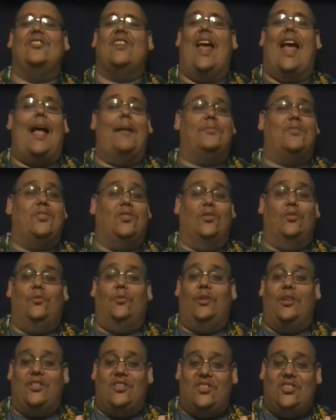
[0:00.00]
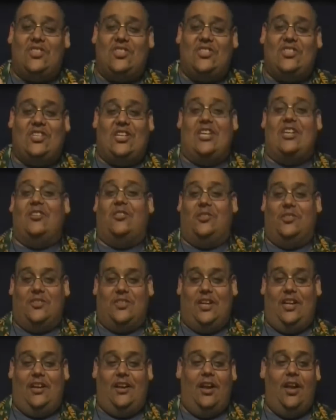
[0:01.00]
absolutely steals
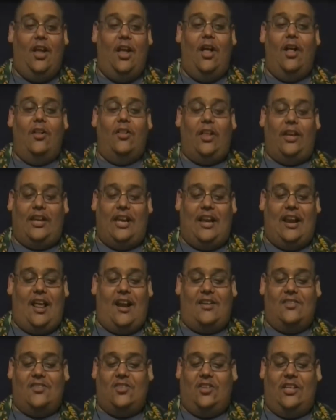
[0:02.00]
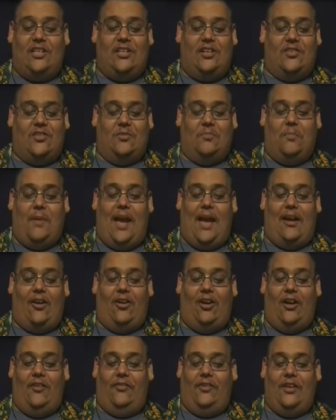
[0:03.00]
it. Like, it honestly doesn't
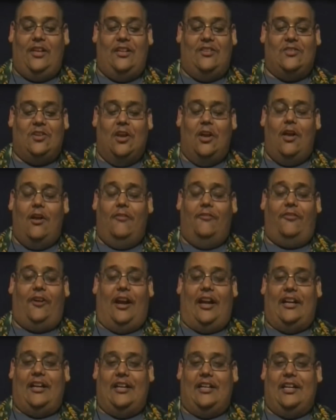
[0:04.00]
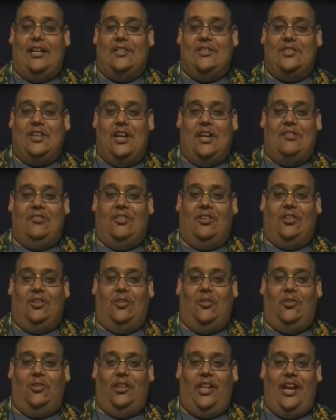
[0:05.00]
matter if he's fighting against a little
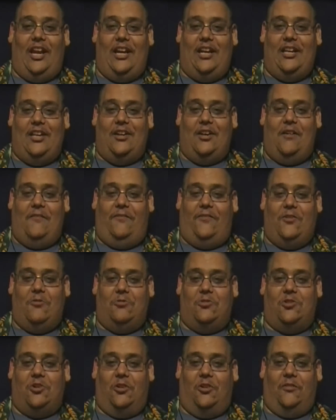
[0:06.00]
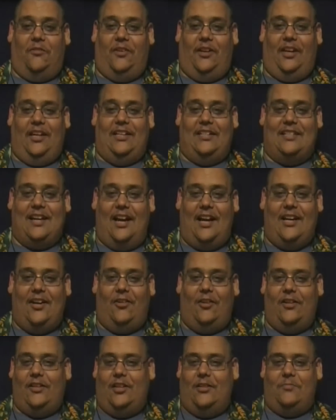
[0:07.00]
old lady in a future fucking
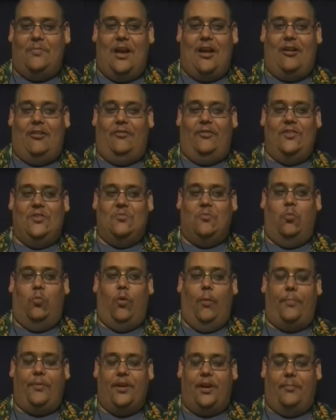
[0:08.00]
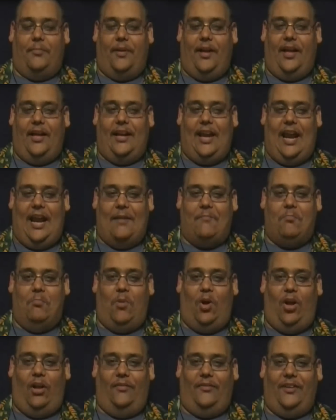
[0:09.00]
diner, it doesn't matter if he's whooping up on a
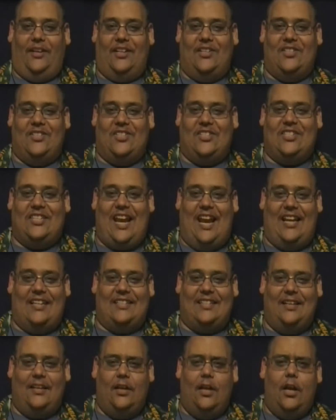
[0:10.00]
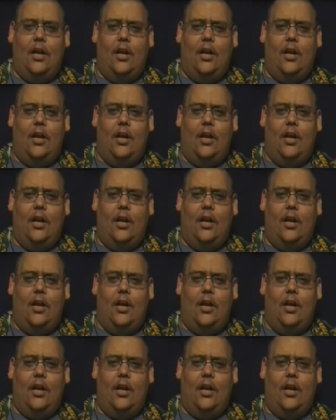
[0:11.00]
mall fucking Santa.